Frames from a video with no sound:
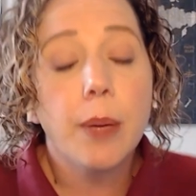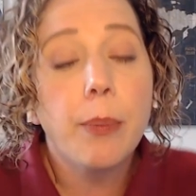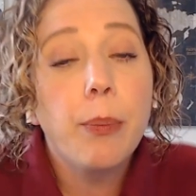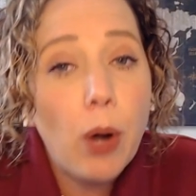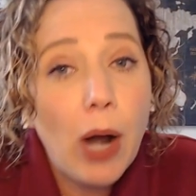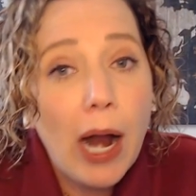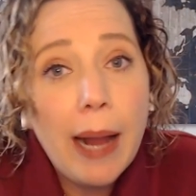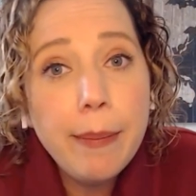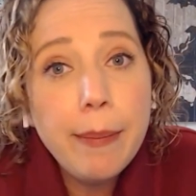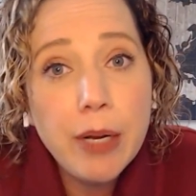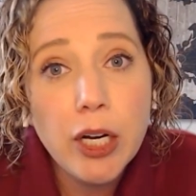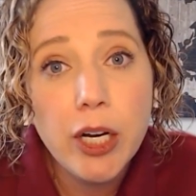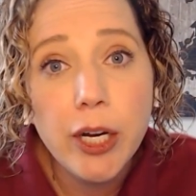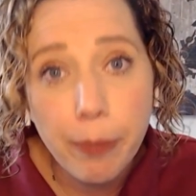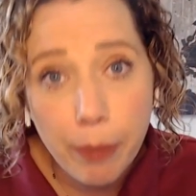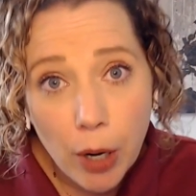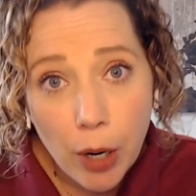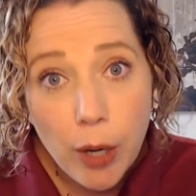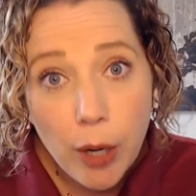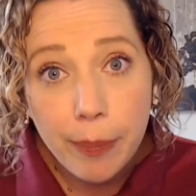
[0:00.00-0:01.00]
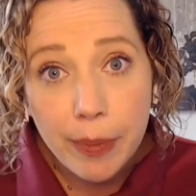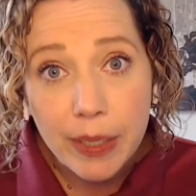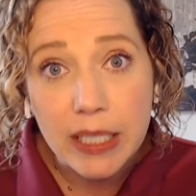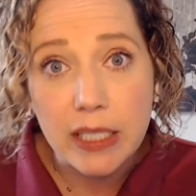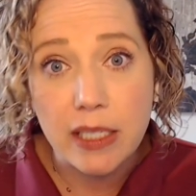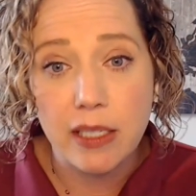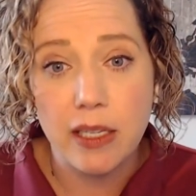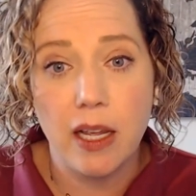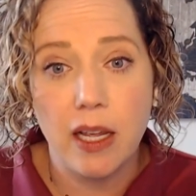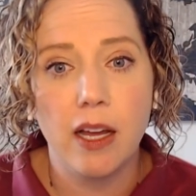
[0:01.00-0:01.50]
The primary
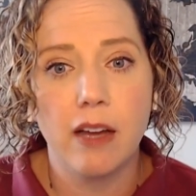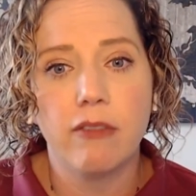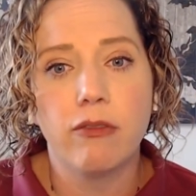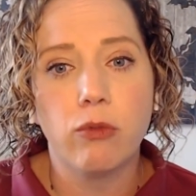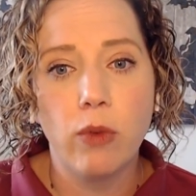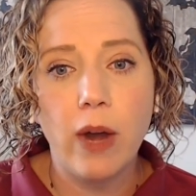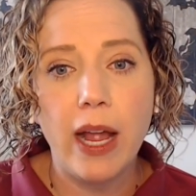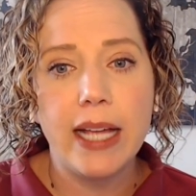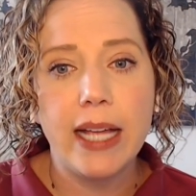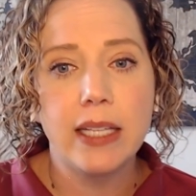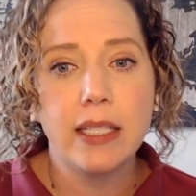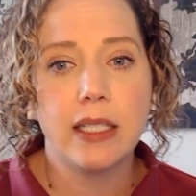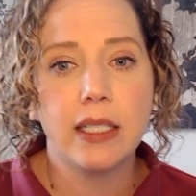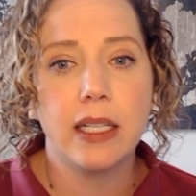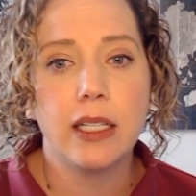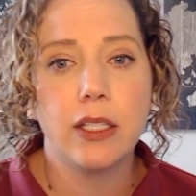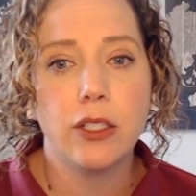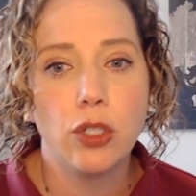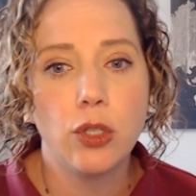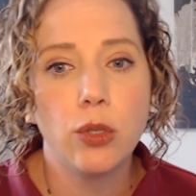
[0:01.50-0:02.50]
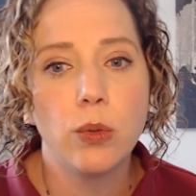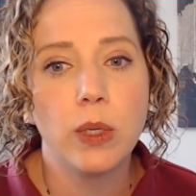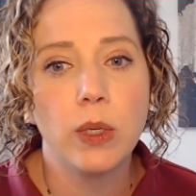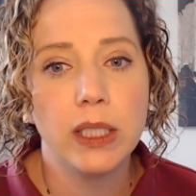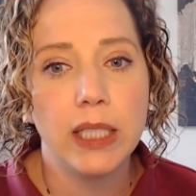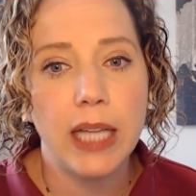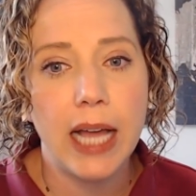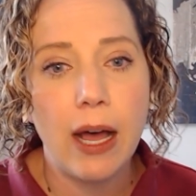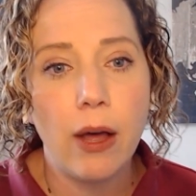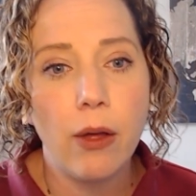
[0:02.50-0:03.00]
purpose of rest is
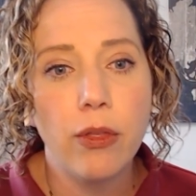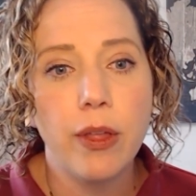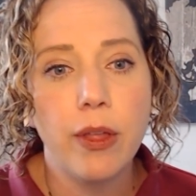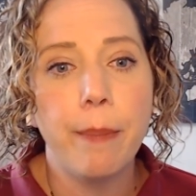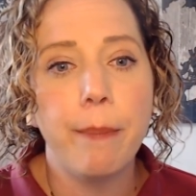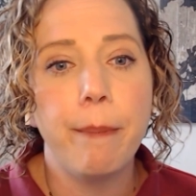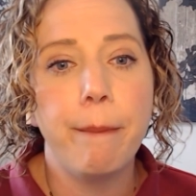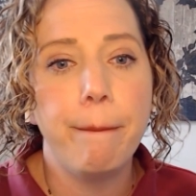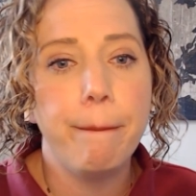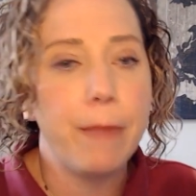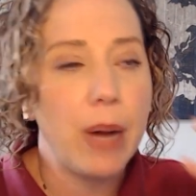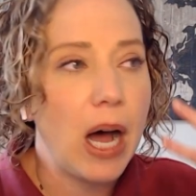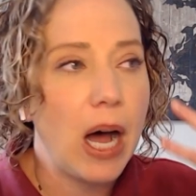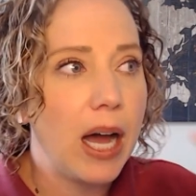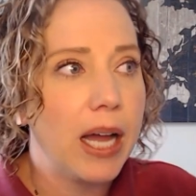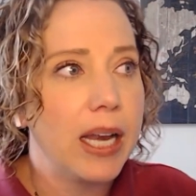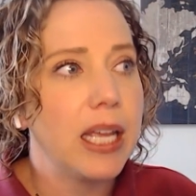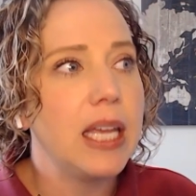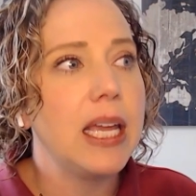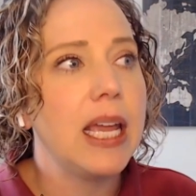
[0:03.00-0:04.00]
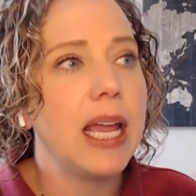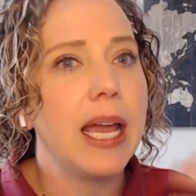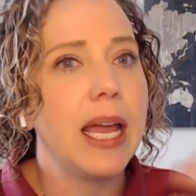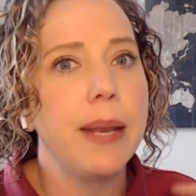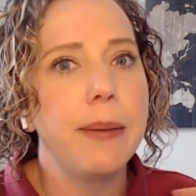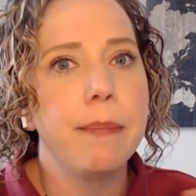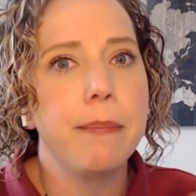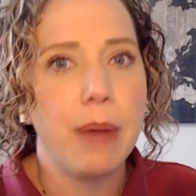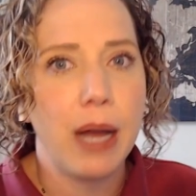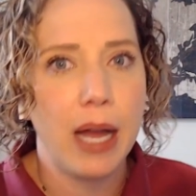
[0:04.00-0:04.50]
to allow the body
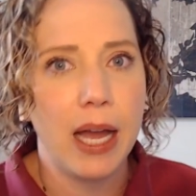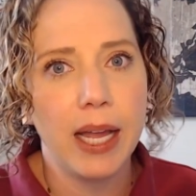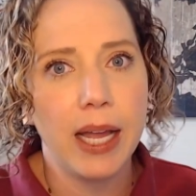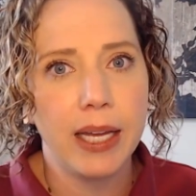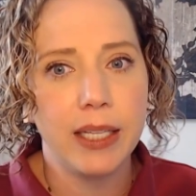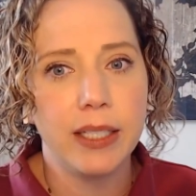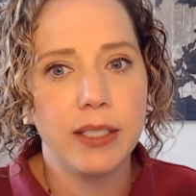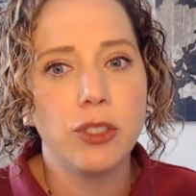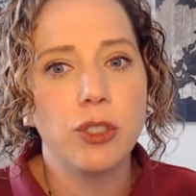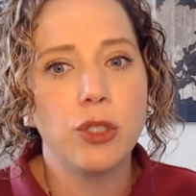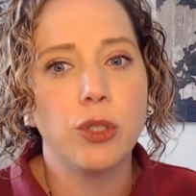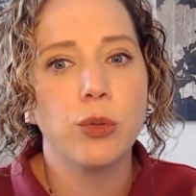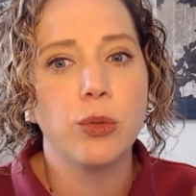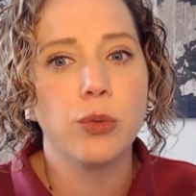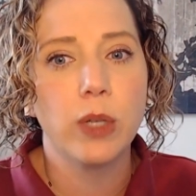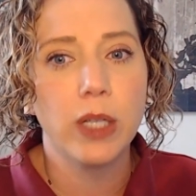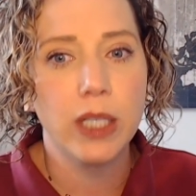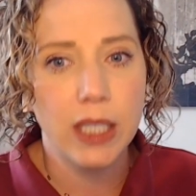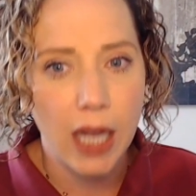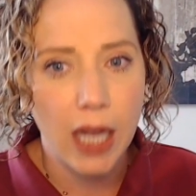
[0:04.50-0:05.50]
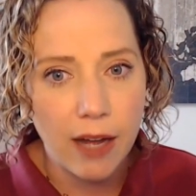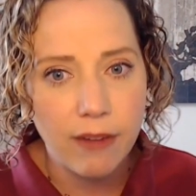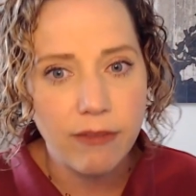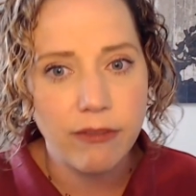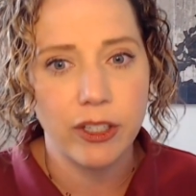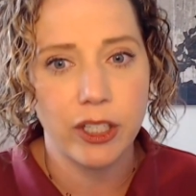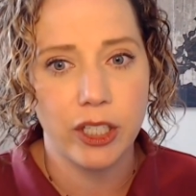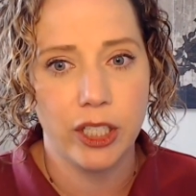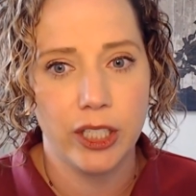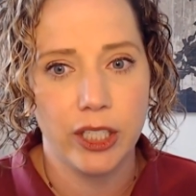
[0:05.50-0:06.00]
and mind to
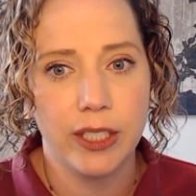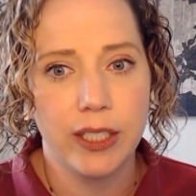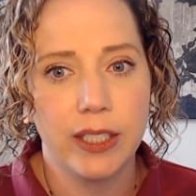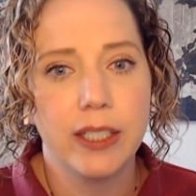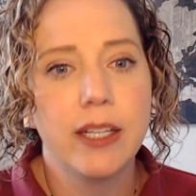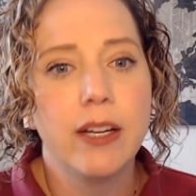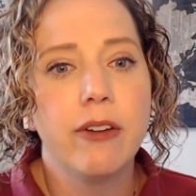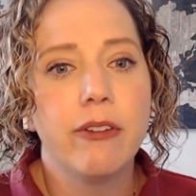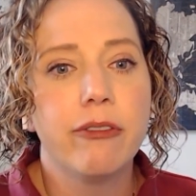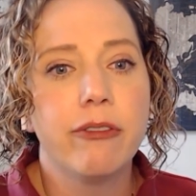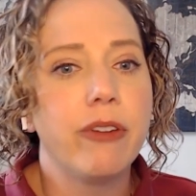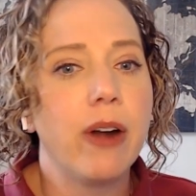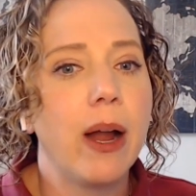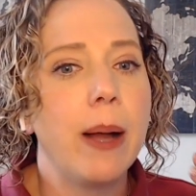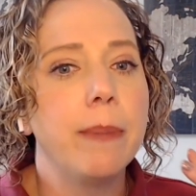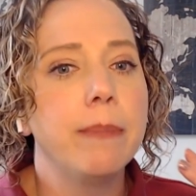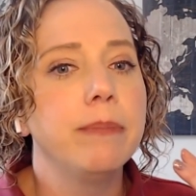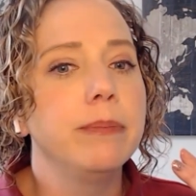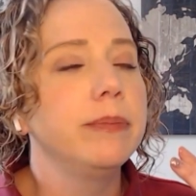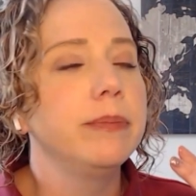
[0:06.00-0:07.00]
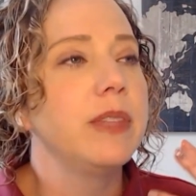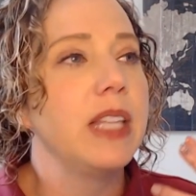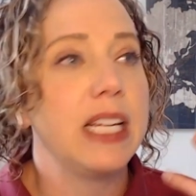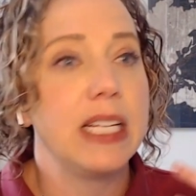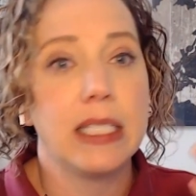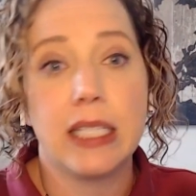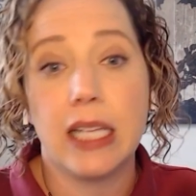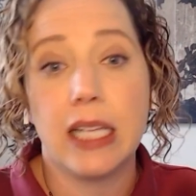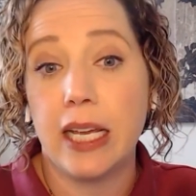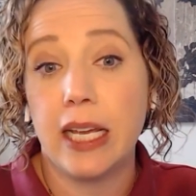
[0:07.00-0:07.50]
recover from
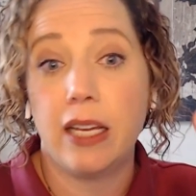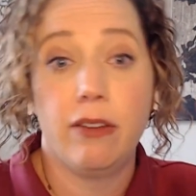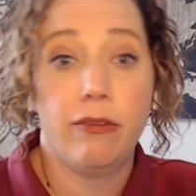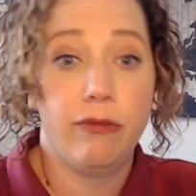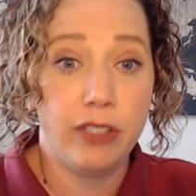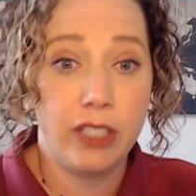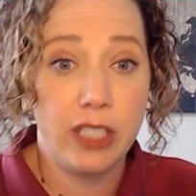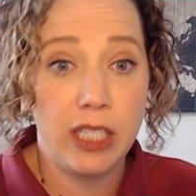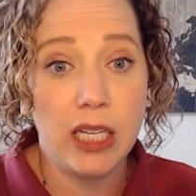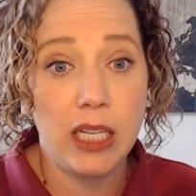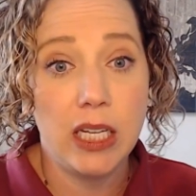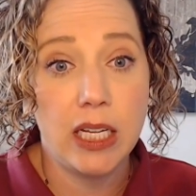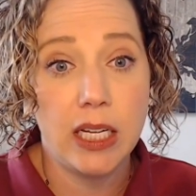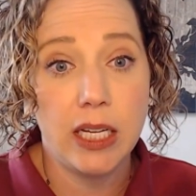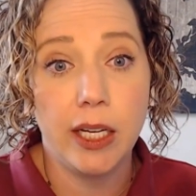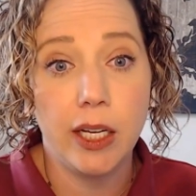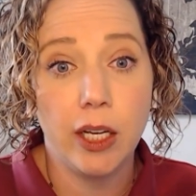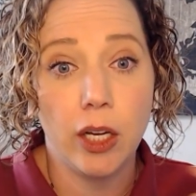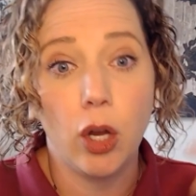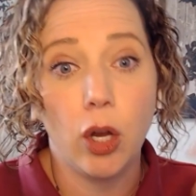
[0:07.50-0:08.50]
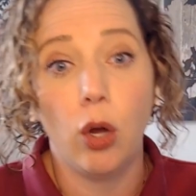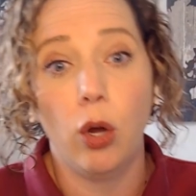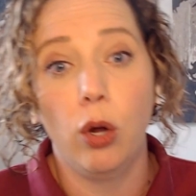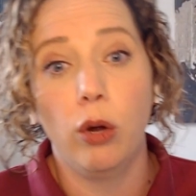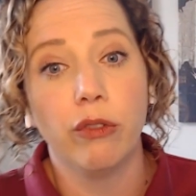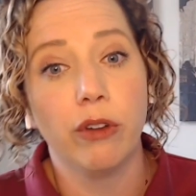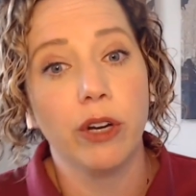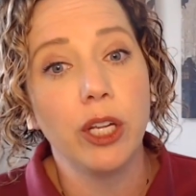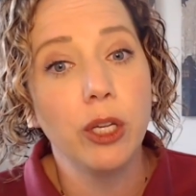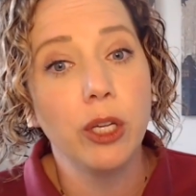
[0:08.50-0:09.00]
things like fatigue,
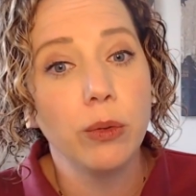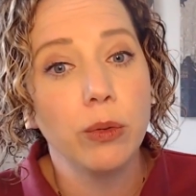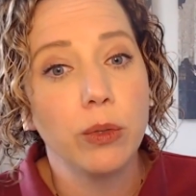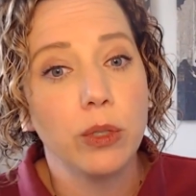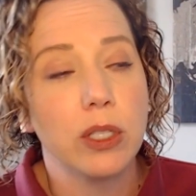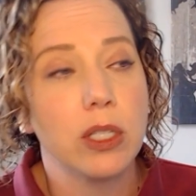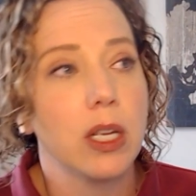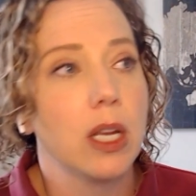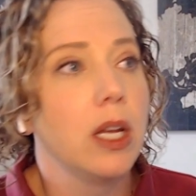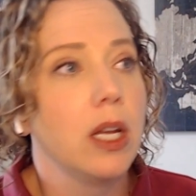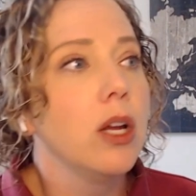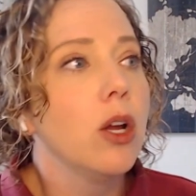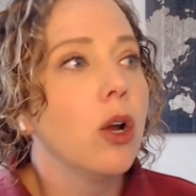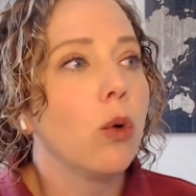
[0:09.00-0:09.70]
overuse,